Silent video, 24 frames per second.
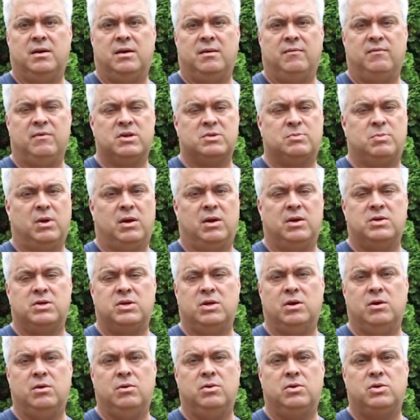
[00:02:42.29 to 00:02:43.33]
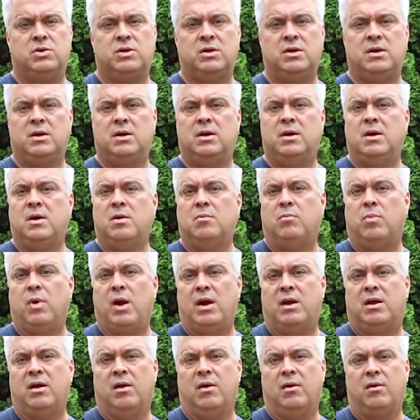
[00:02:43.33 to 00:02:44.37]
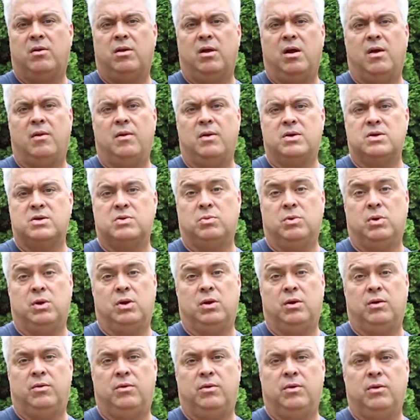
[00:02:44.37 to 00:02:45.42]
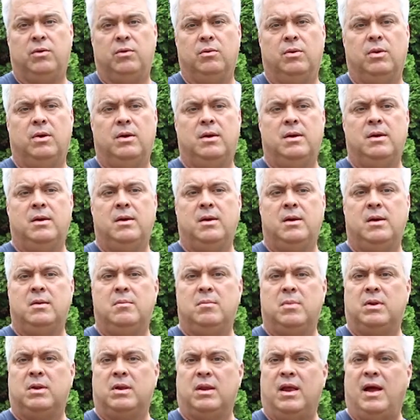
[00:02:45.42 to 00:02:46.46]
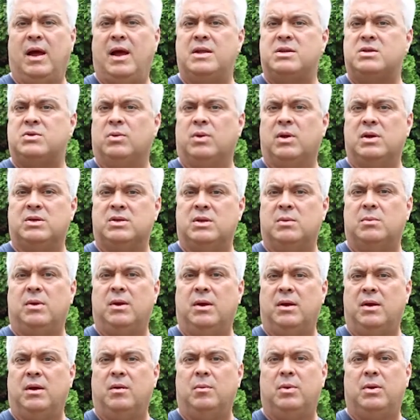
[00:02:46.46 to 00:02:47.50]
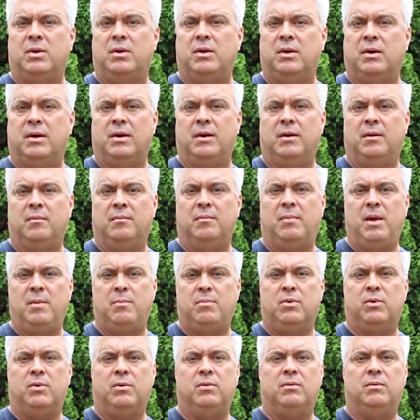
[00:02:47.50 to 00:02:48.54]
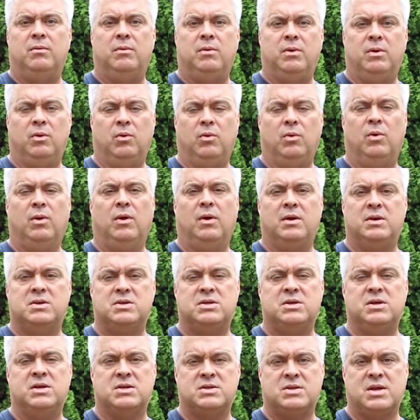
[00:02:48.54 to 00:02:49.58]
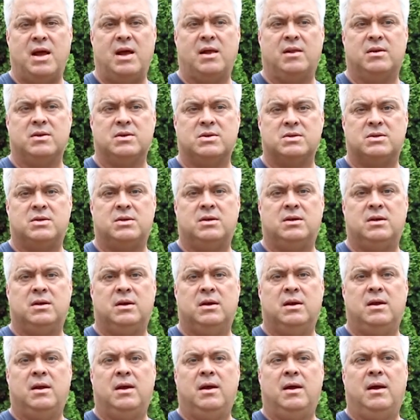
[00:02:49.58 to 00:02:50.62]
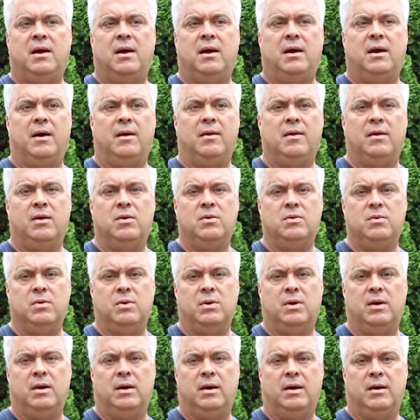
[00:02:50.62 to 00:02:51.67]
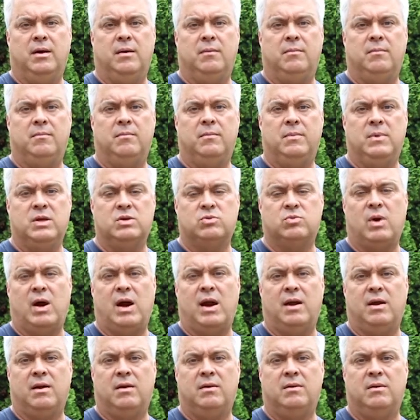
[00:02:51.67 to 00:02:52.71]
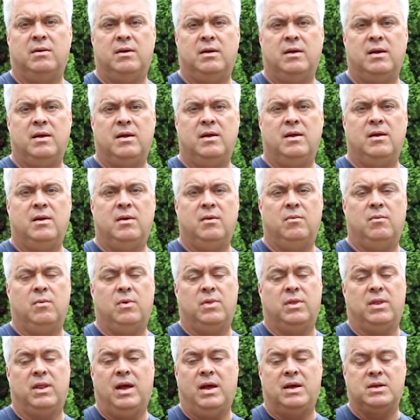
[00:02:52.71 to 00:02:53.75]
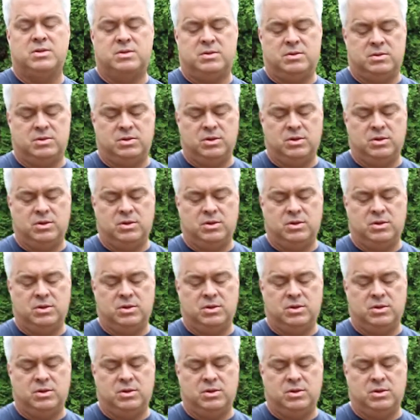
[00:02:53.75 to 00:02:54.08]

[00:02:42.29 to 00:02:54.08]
Visibility is huge. Bright colored clothing is really good too with lights really seem to help. Um, people, you really see a cyclist uh, who um, is riding with lights.